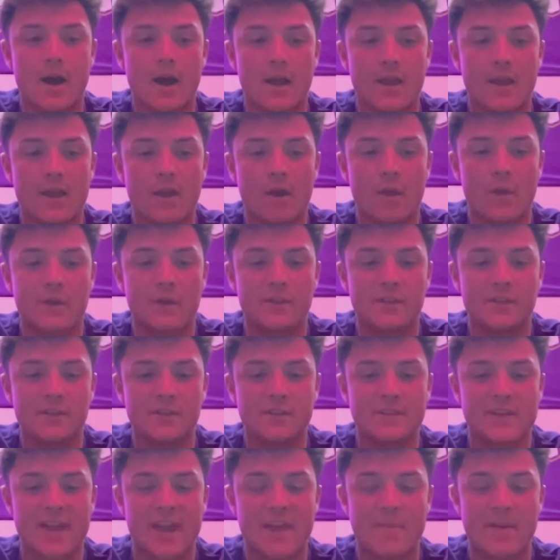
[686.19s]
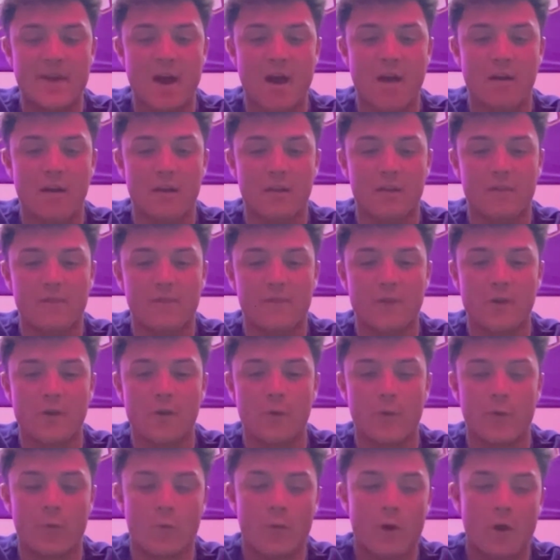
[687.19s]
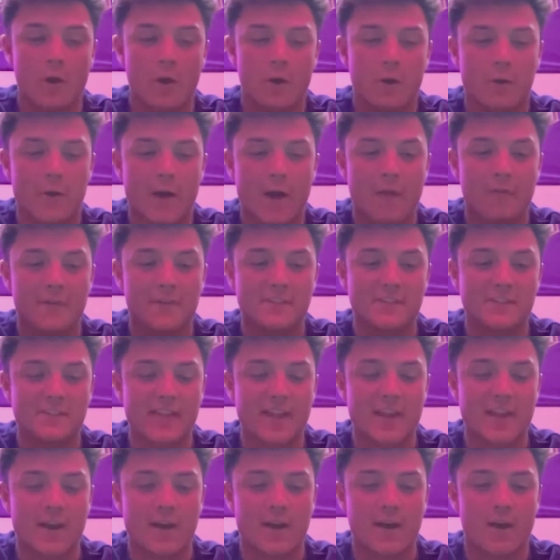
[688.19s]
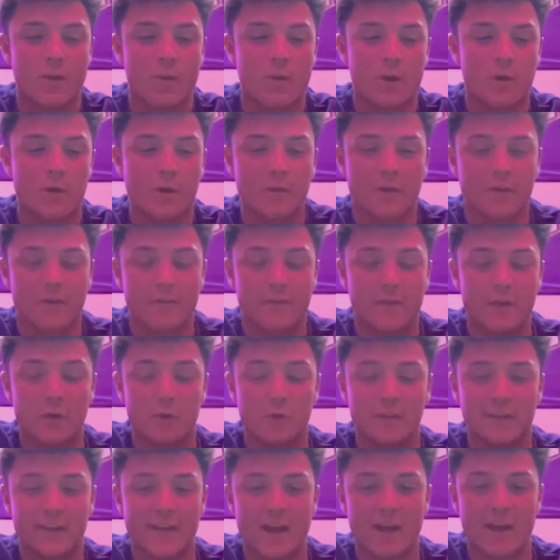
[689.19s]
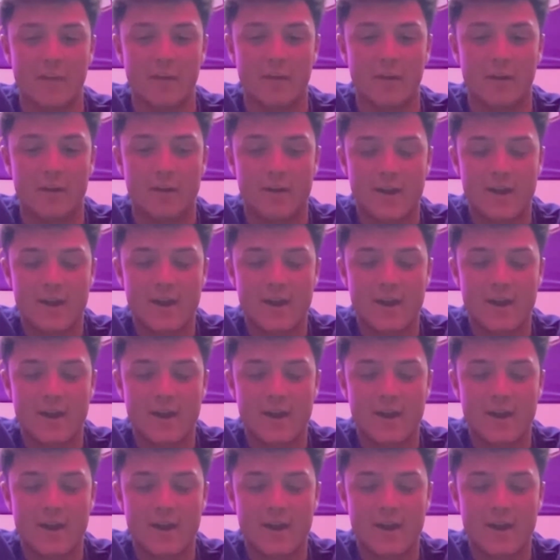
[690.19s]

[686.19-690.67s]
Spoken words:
he always used to take me out onto the field. We walk around the field together,